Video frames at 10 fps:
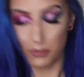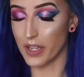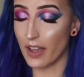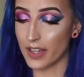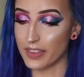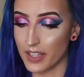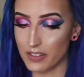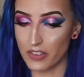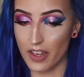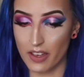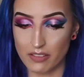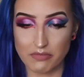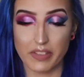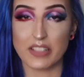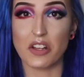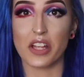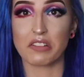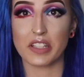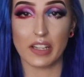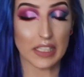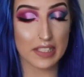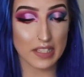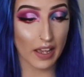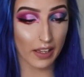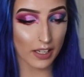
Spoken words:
yeah, I think that's all I really got to say.